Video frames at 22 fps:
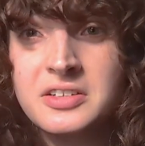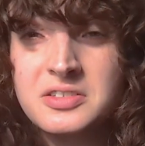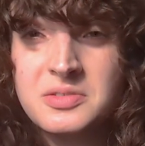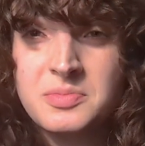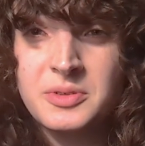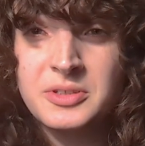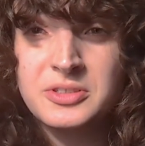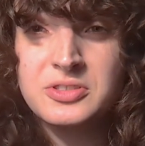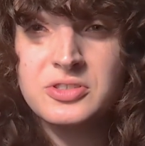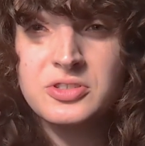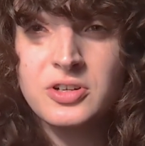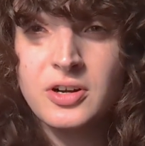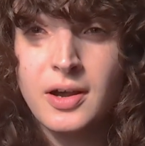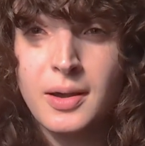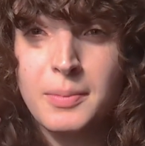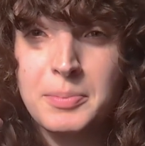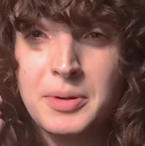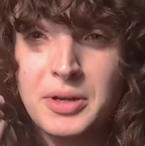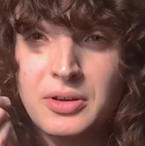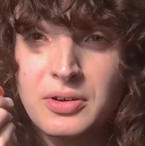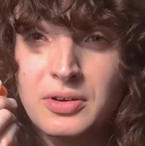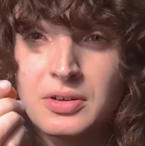of smells
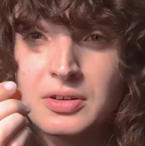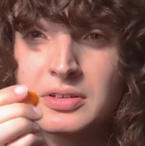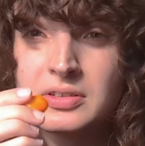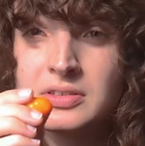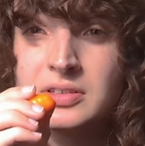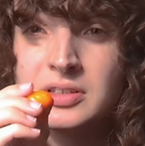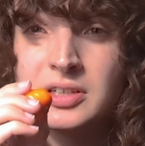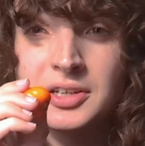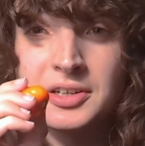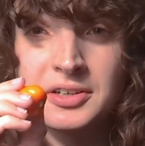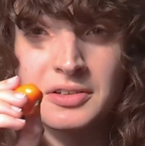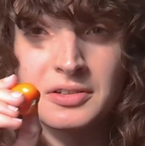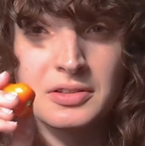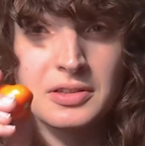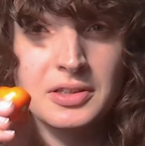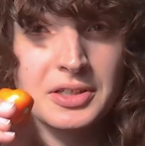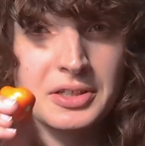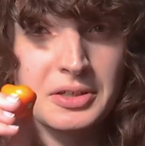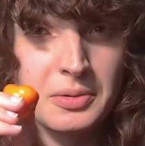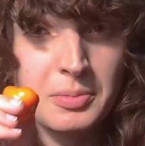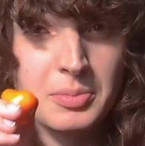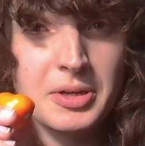tropical, and a
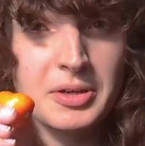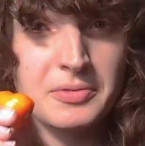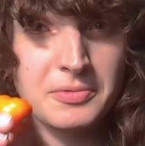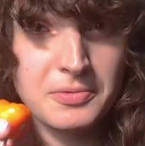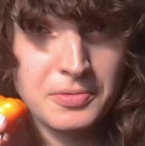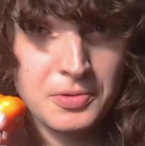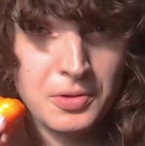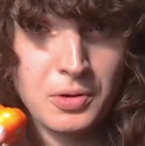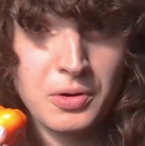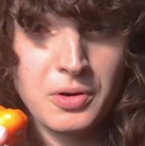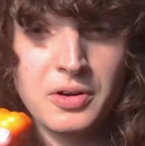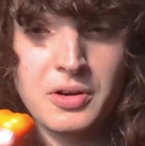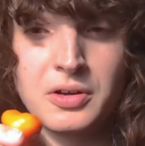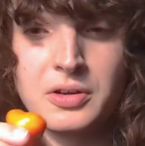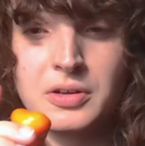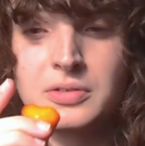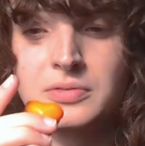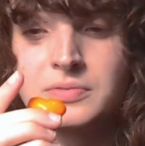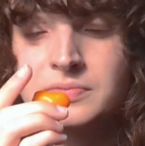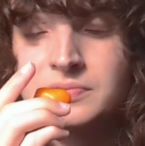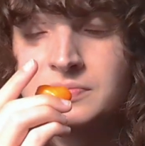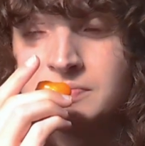little bit
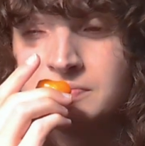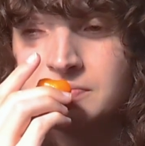floral.